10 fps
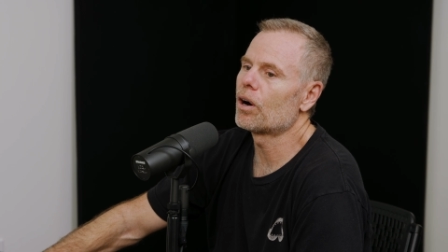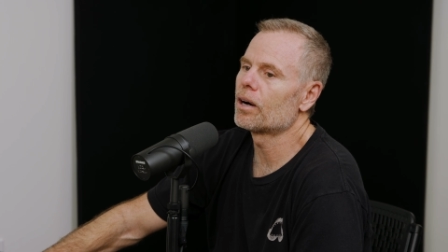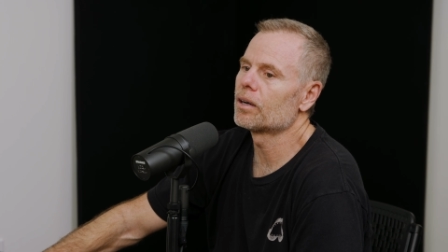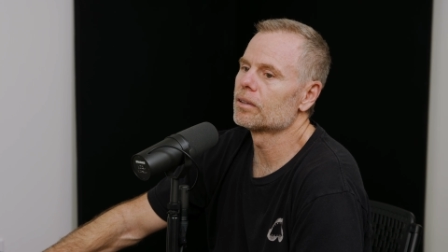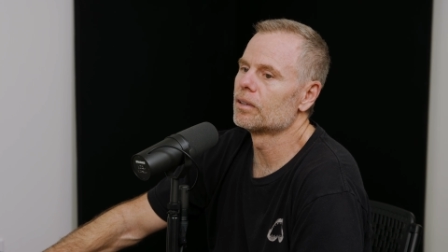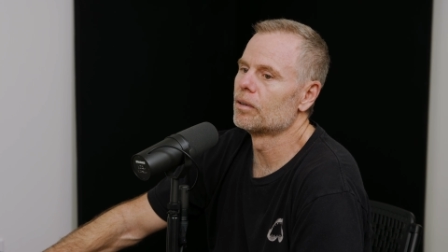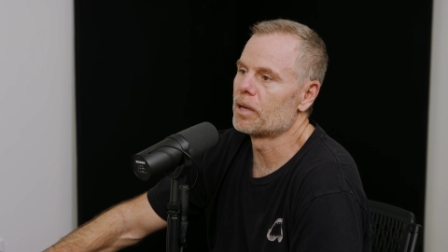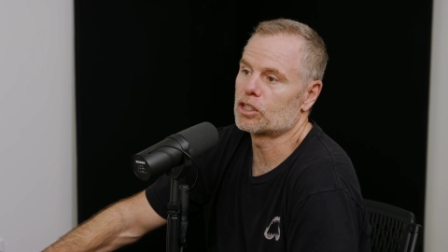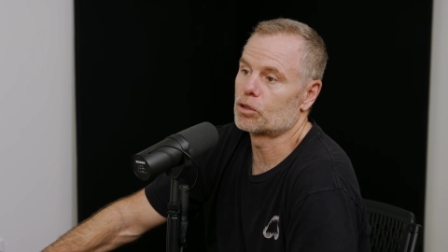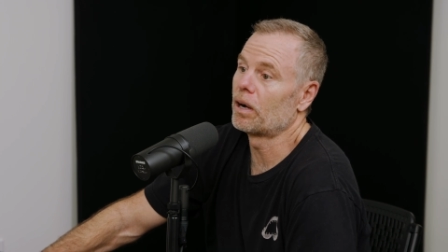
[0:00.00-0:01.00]
are a
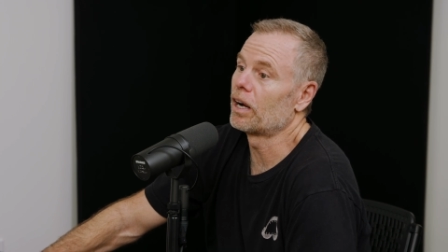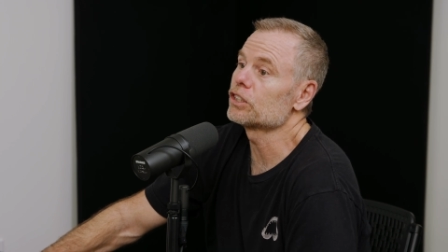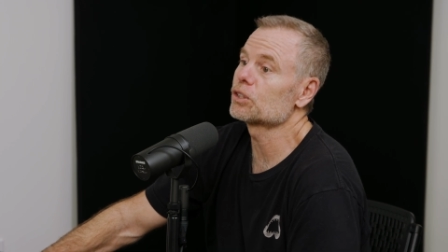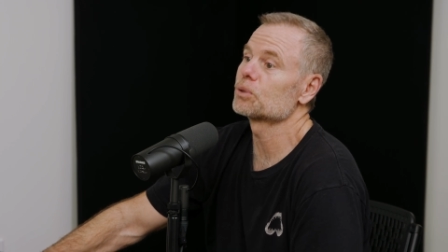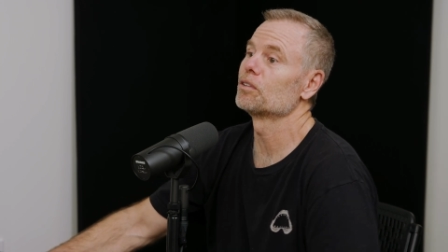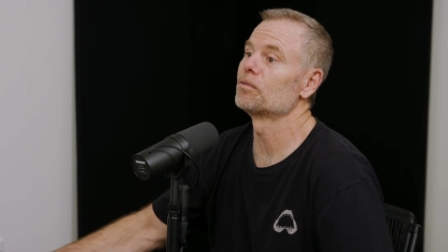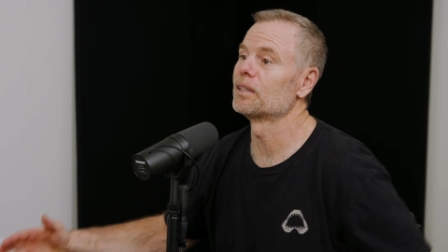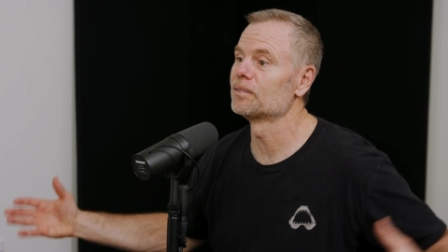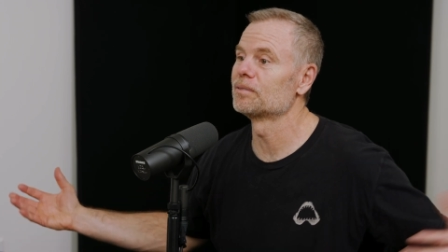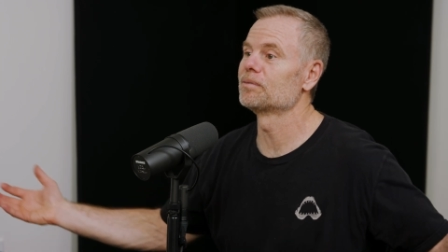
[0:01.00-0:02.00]
mixed bunch. We've
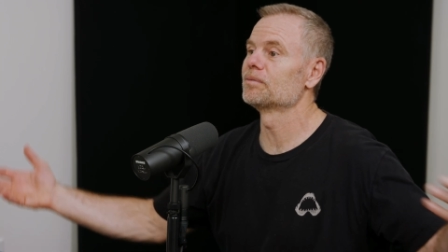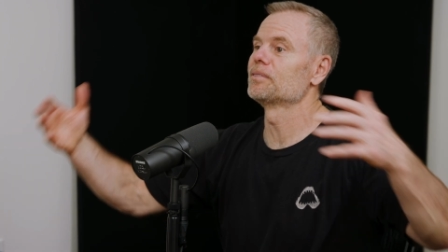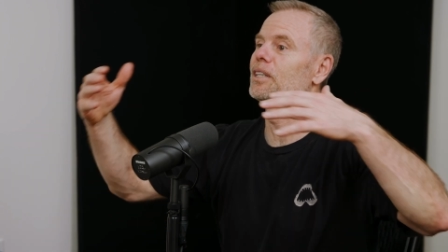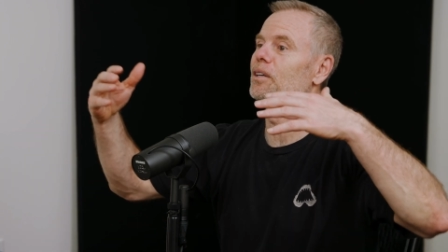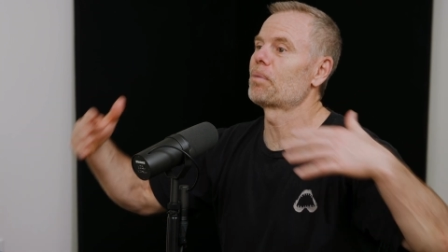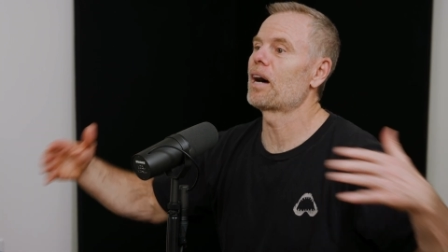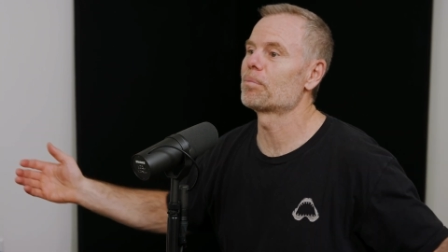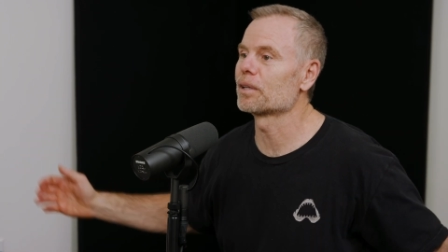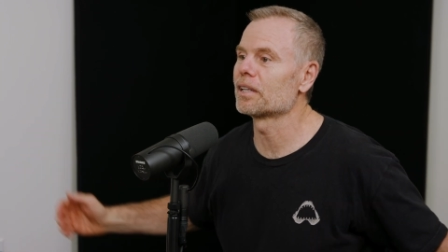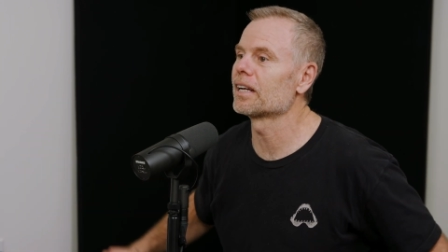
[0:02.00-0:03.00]
been, you know,
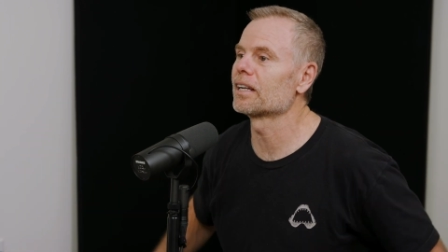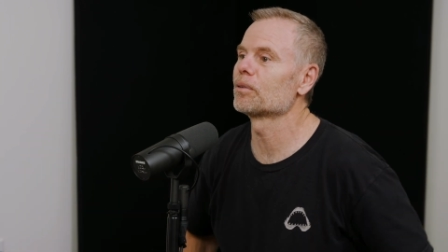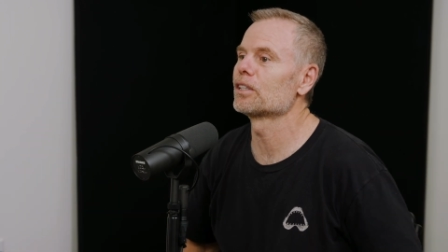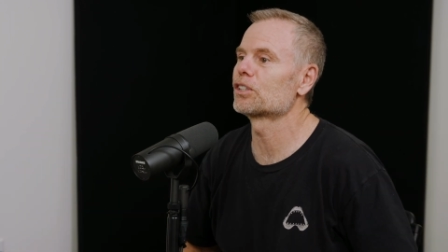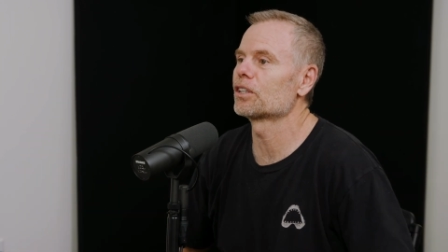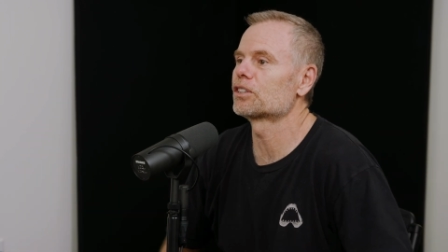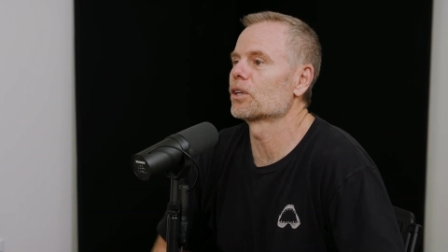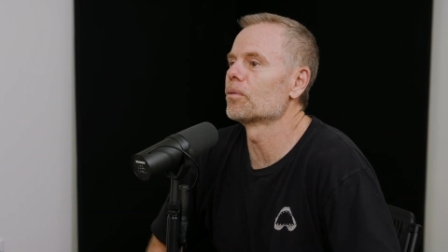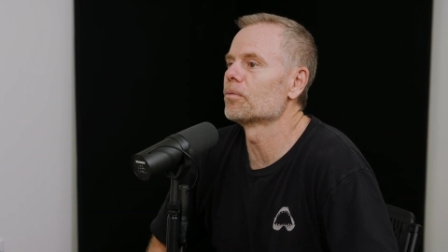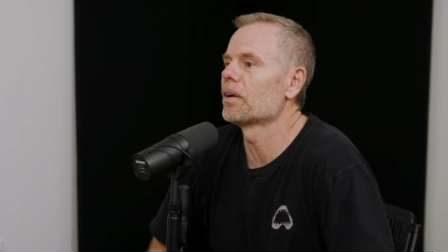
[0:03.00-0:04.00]
populating with each other.
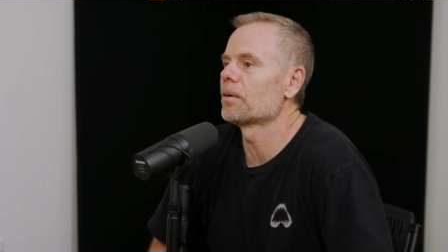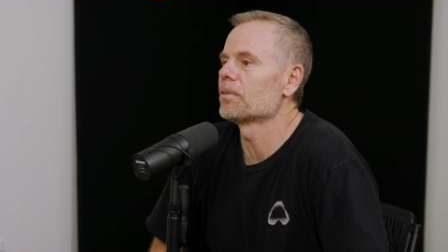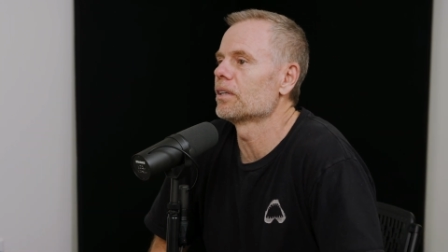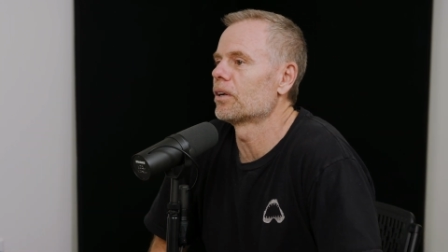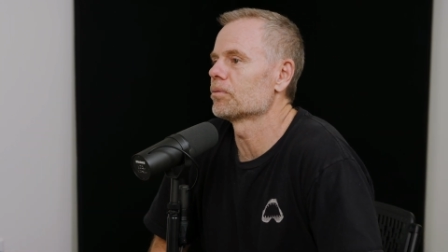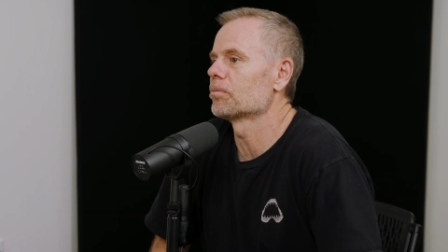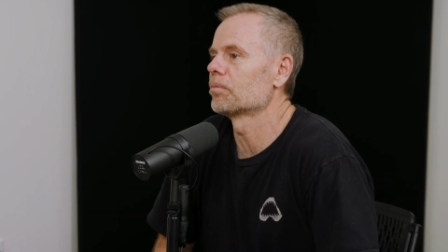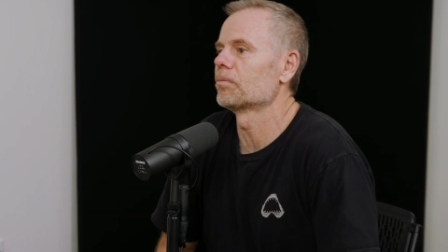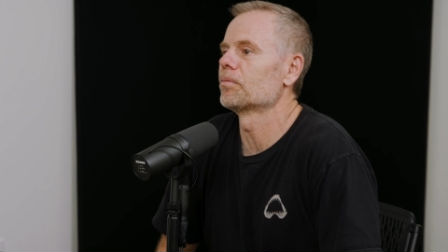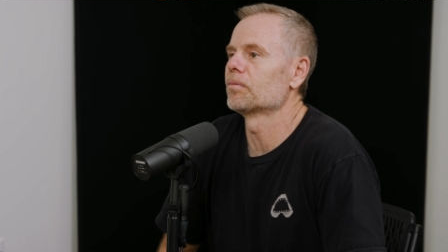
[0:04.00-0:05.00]
So maybe, you know,
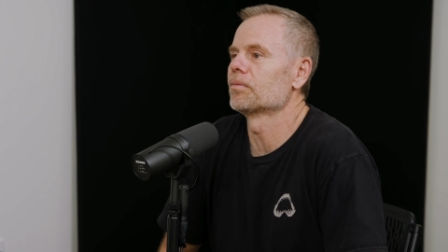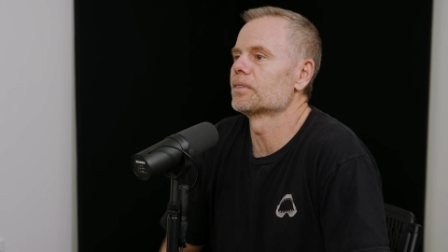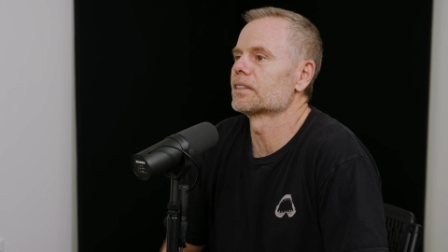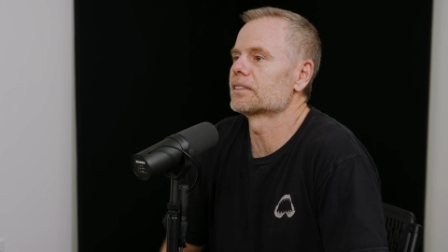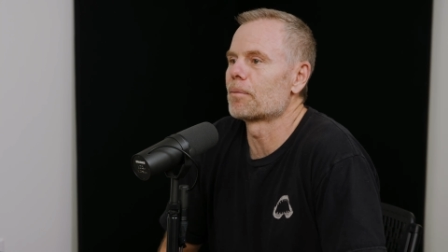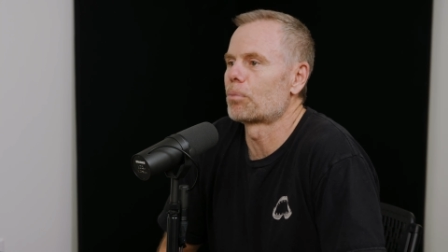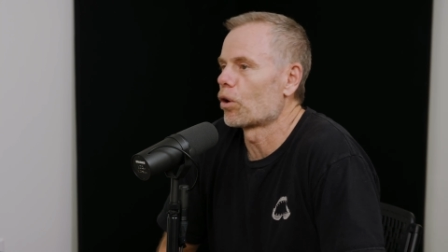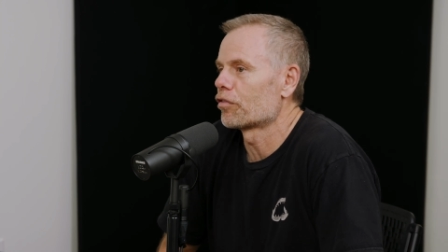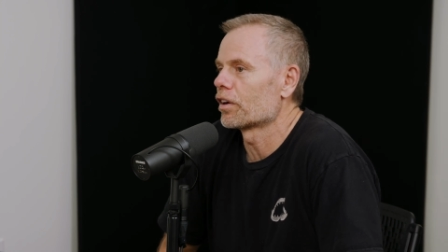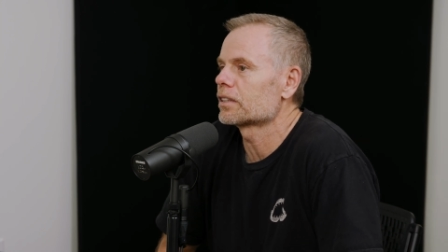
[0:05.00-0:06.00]
it's not
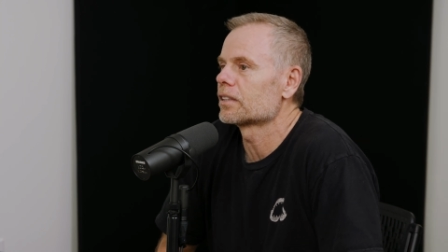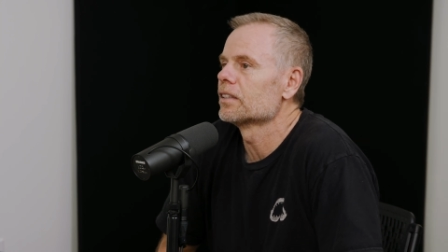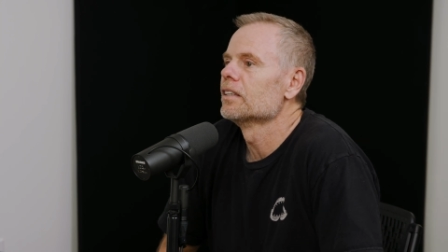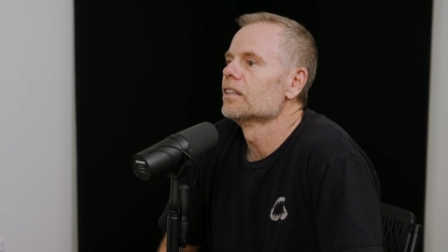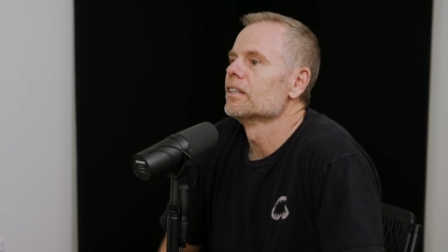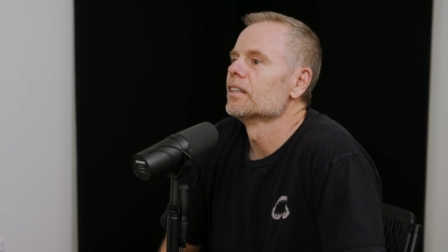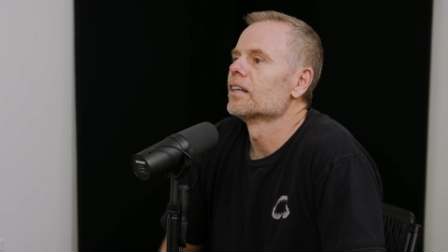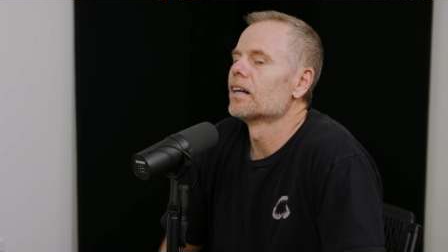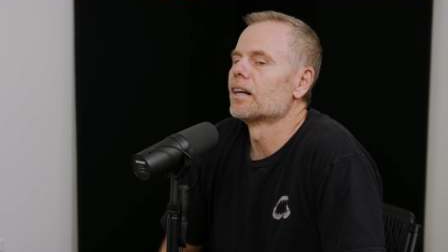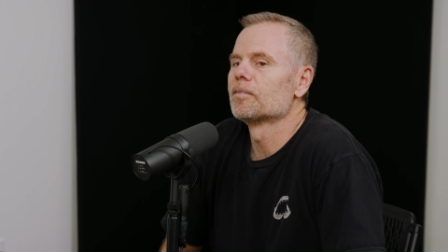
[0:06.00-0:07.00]
perfect.
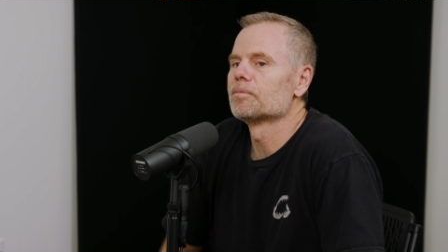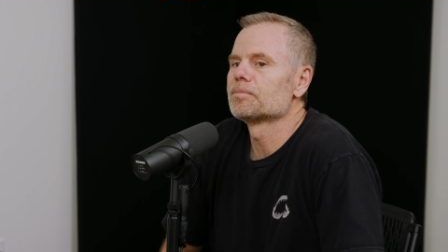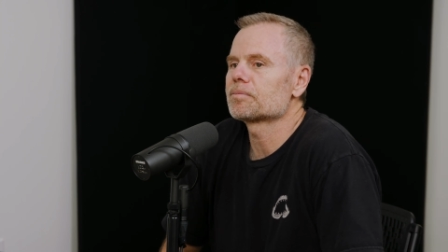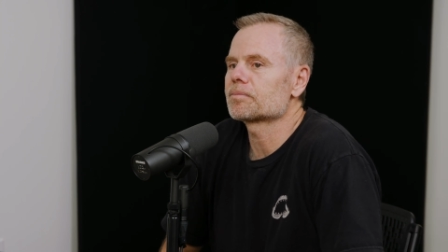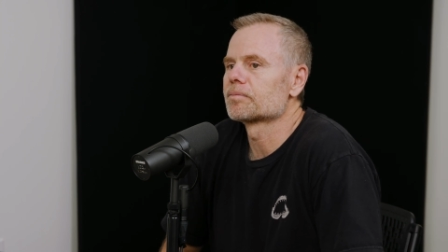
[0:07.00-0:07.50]
But